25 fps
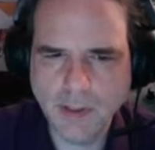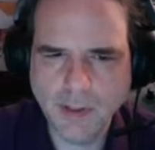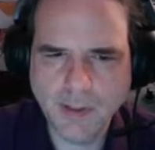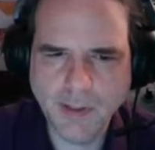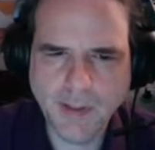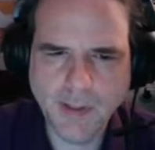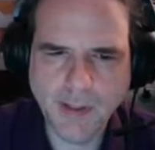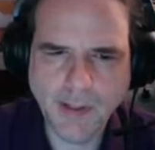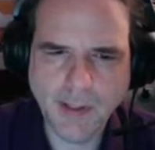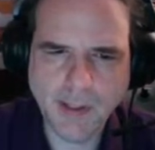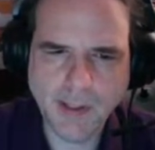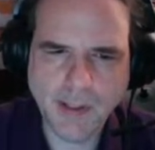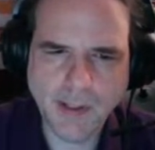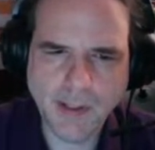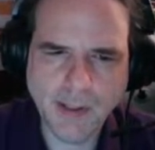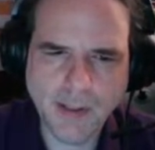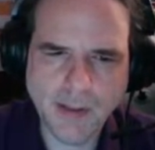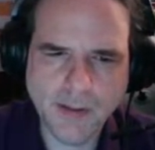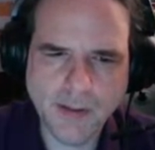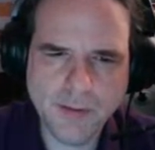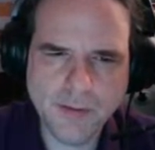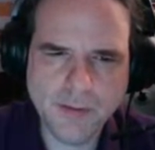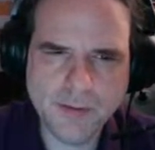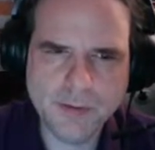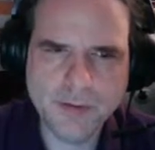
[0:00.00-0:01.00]
Yeah,
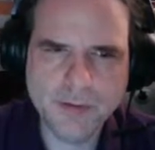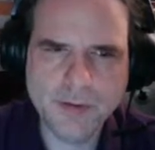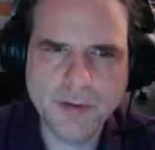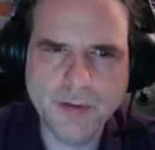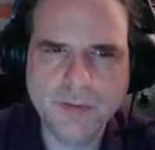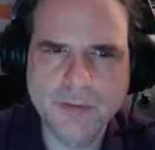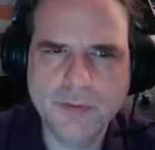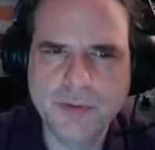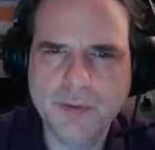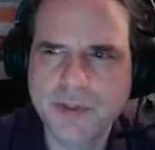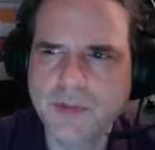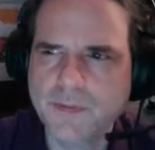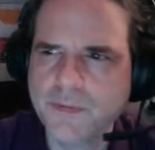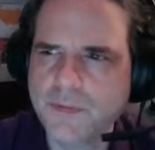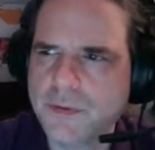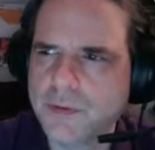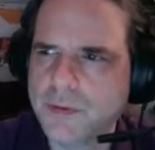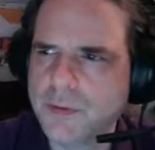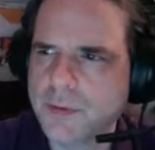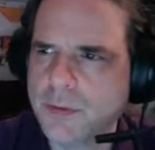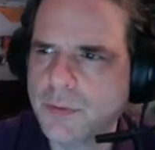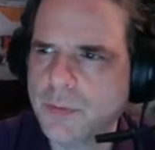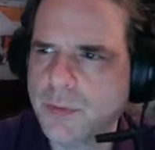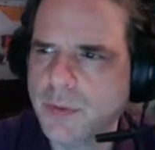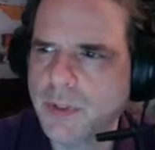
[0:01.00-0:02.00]
there's no difference
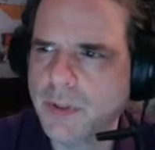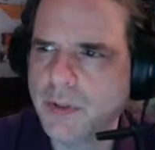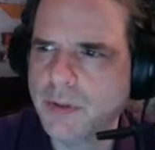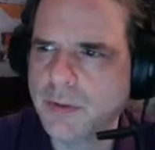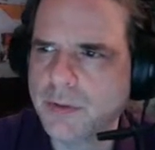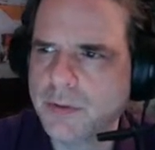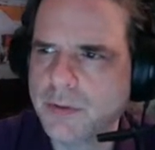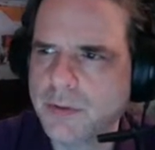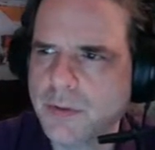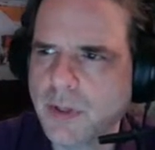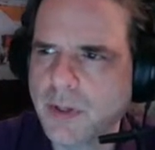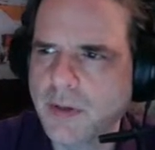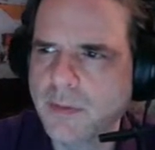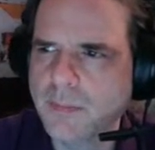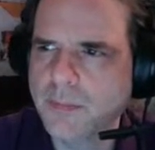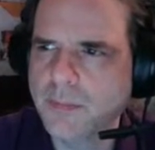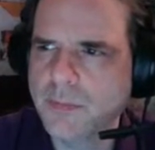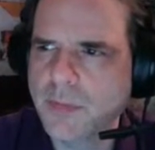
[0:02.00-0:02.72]
between those, so I'm